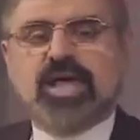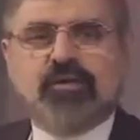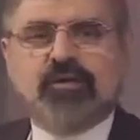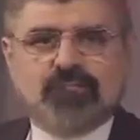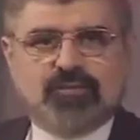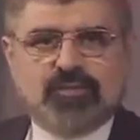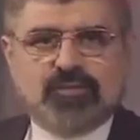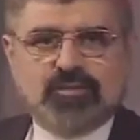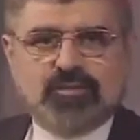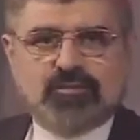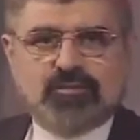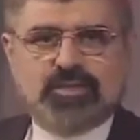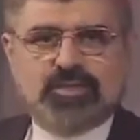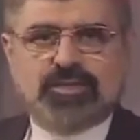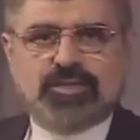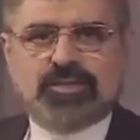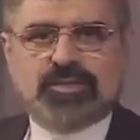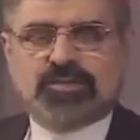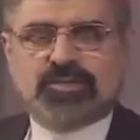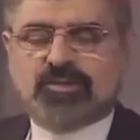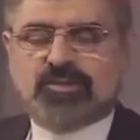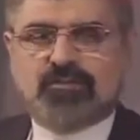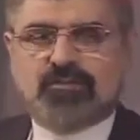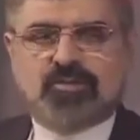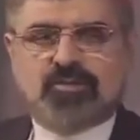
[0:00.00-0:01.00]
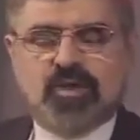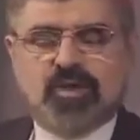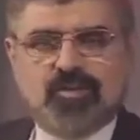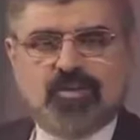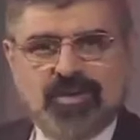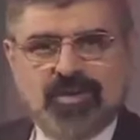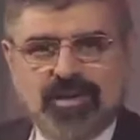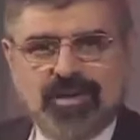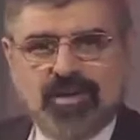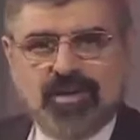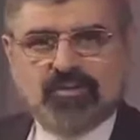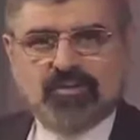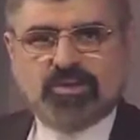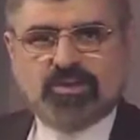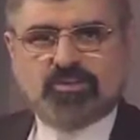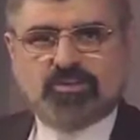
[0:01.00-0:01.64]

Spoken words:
every minute from around